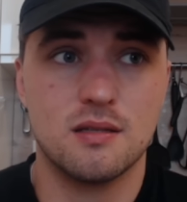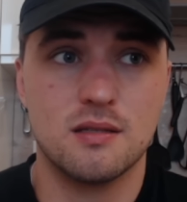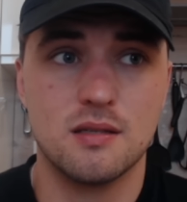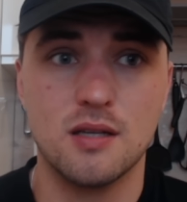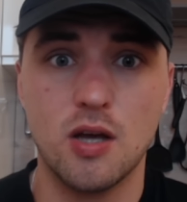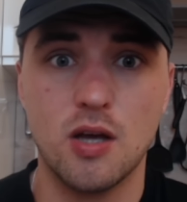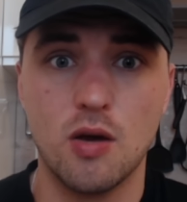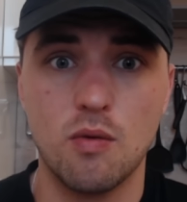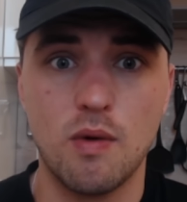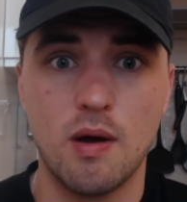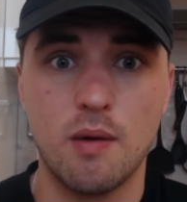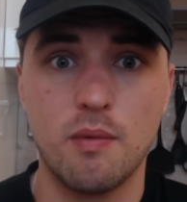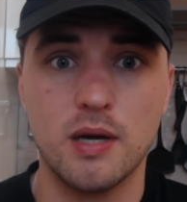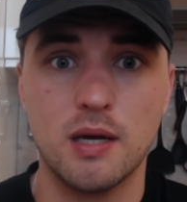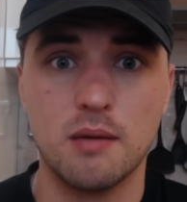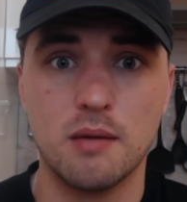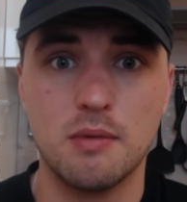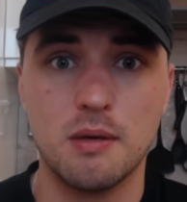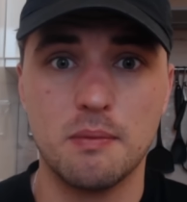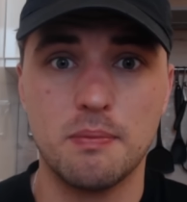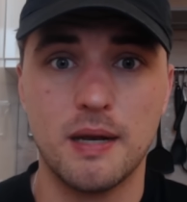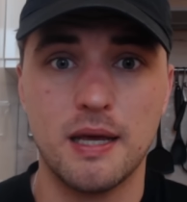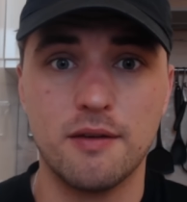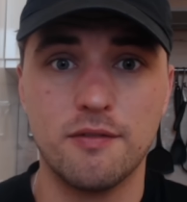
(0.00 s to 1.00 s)
to know where we're
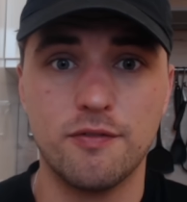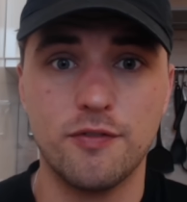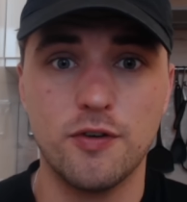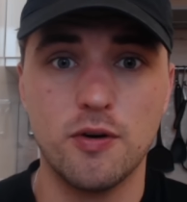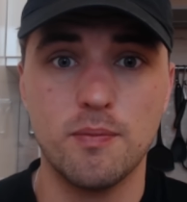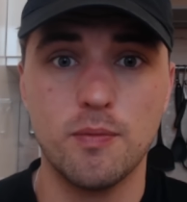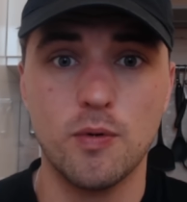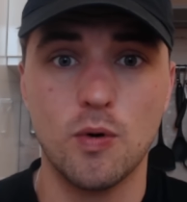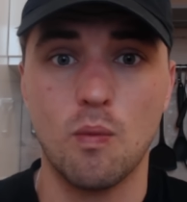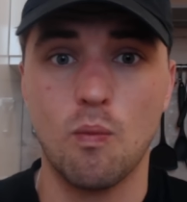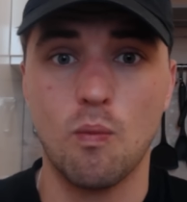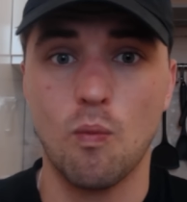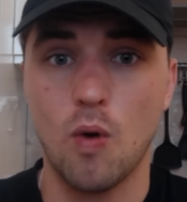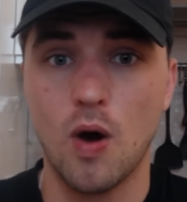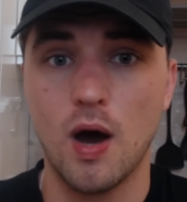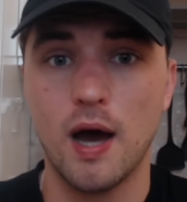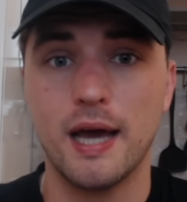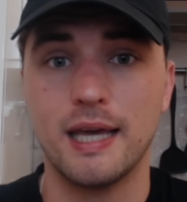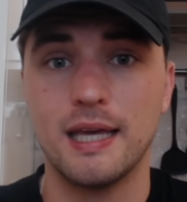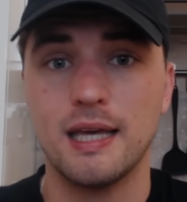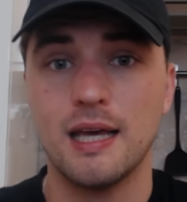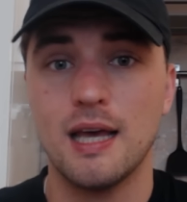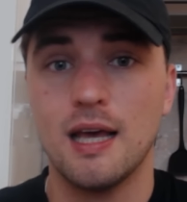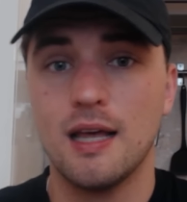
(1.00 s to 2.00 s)
going to be playing football and
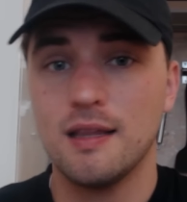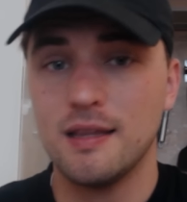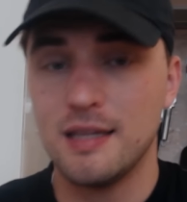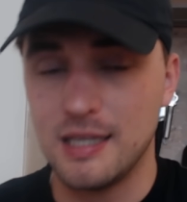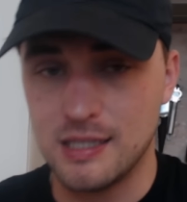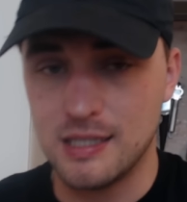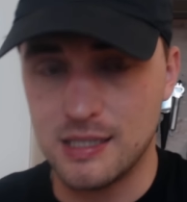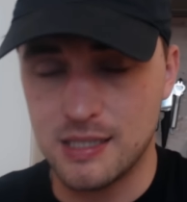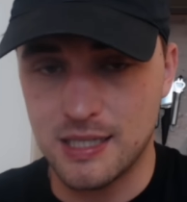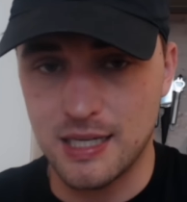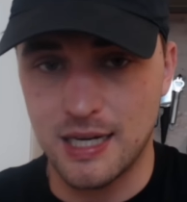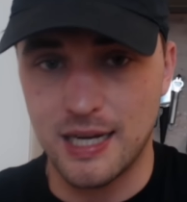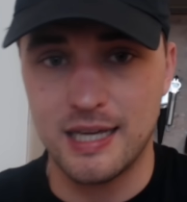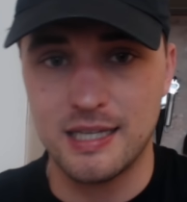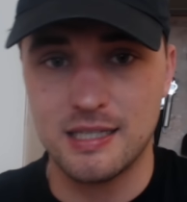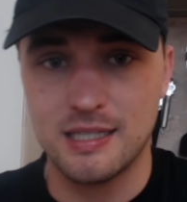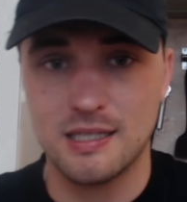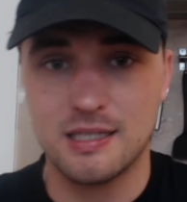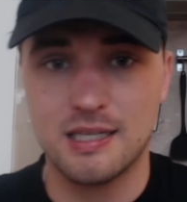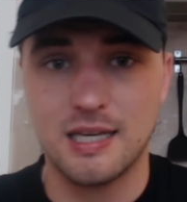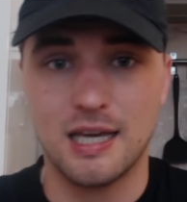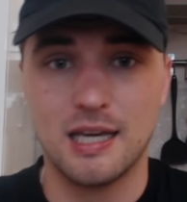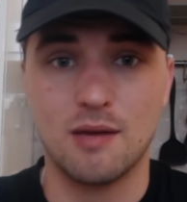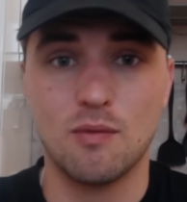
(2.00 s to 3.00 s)
why these delays
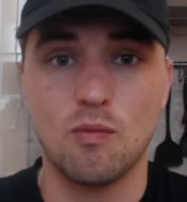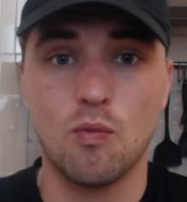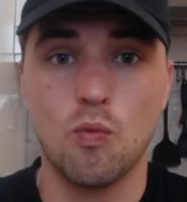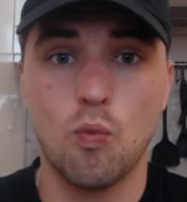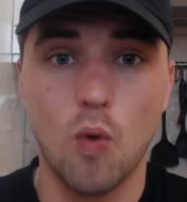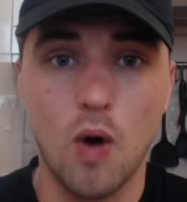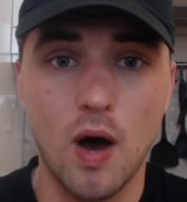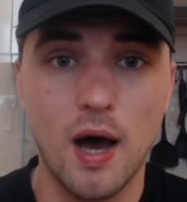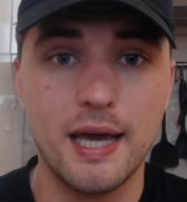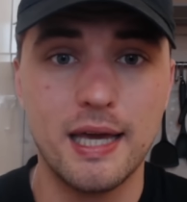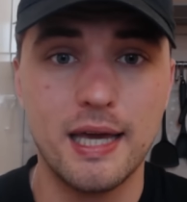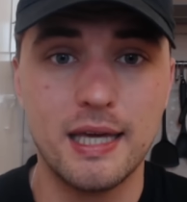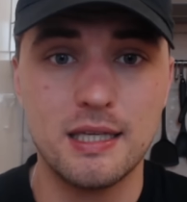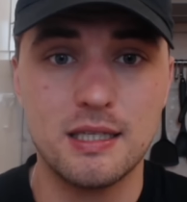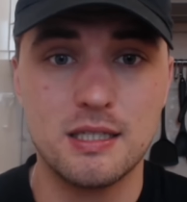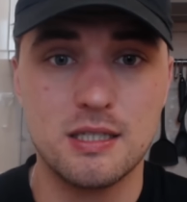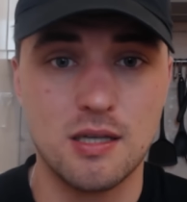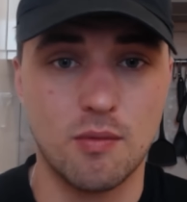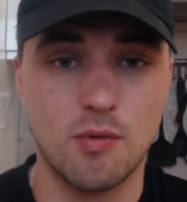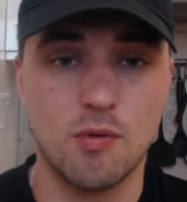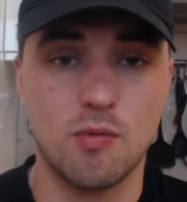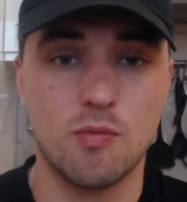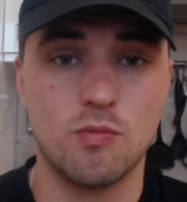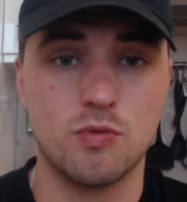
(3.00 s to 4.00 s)
are taken, why
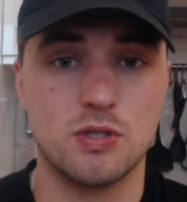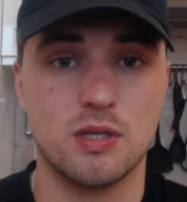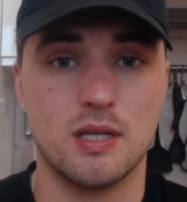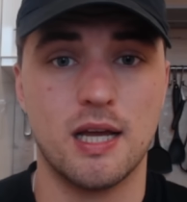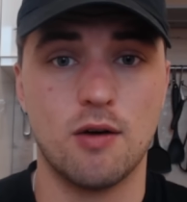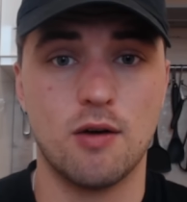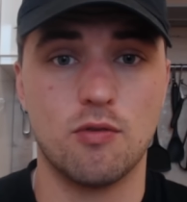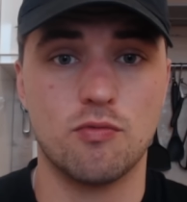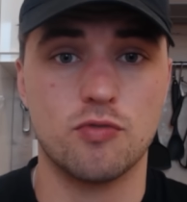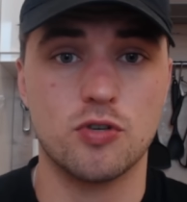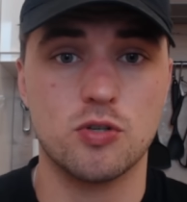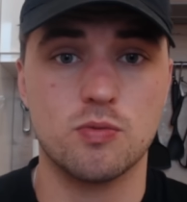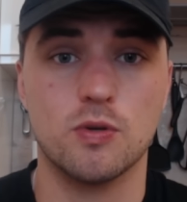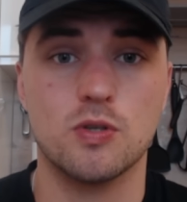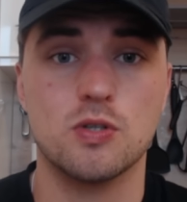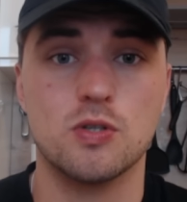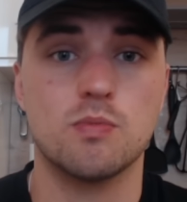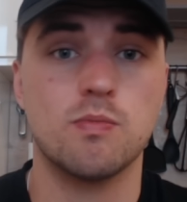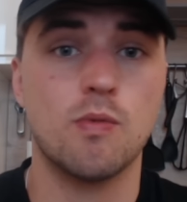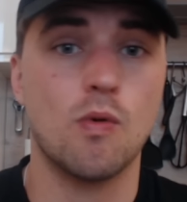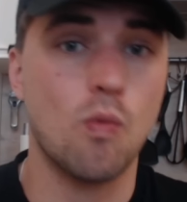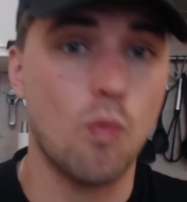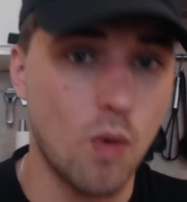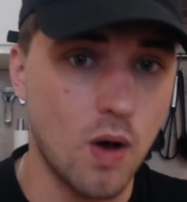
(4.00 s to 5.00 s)
someone wasn't held
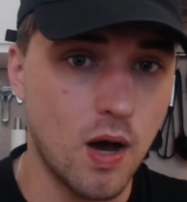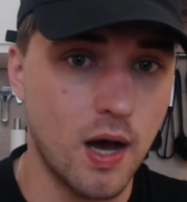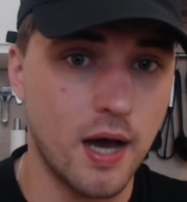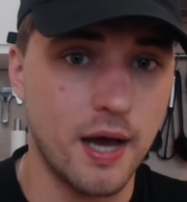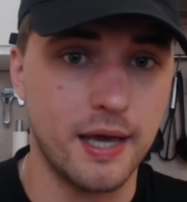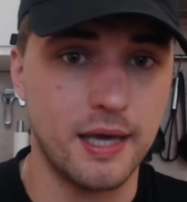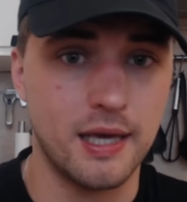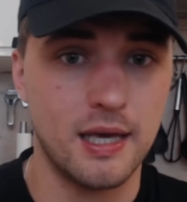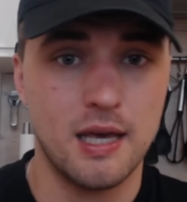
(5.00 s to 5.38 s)
responsible, why